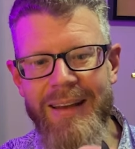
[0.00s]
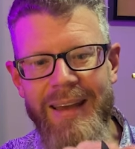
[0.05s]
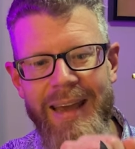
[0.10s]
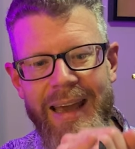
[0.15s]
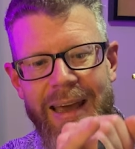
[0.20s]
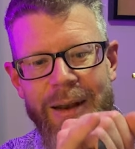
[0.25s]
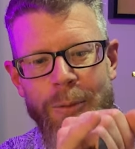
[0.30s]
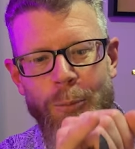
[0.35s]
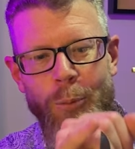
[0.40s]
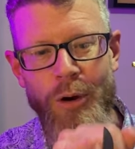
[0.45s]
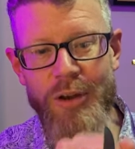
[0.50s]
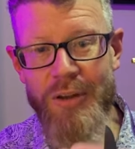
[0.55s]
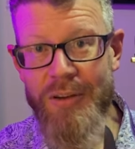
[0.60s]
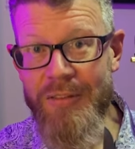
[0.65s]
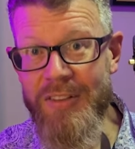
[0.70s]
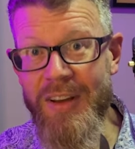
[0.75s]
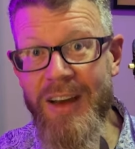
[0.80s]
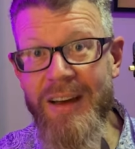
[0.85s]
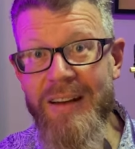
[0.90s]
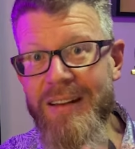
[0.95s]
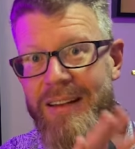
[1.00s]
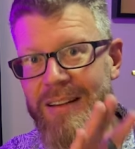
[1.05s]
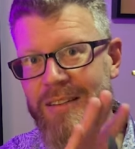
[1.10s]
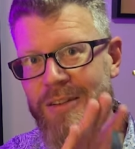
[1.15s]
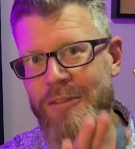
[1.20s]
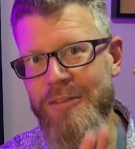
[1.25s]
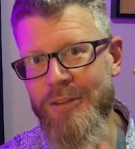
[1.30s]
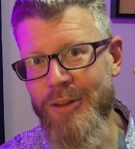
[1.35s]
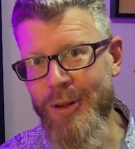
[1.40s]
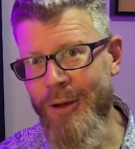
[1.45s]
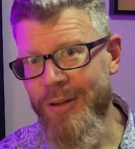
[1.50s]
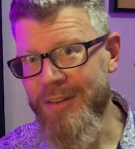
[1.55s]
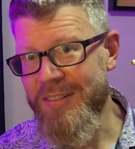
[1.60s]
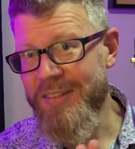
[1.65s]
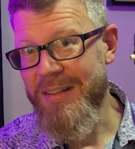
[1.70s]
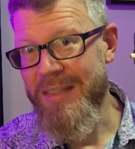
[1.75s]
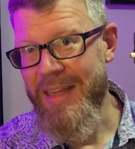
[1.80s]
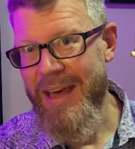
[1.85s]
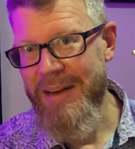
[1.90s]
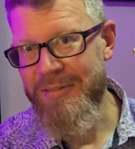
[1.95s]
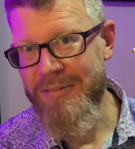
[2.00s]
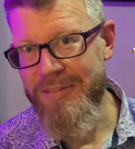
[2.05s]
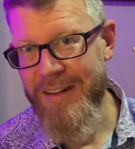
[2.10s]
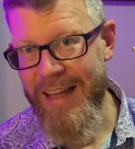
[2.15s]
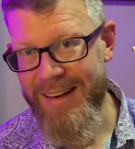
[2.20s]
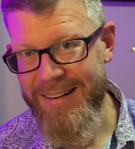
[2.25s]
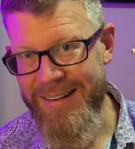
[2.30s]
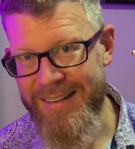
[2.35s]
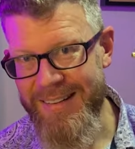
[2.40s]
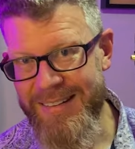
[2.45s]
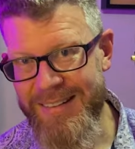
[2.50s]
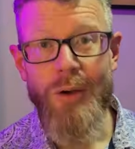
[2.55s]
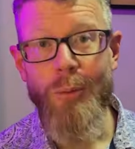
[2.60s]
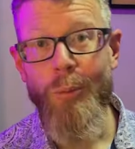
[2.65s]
and what you've done is you've lost that flatness.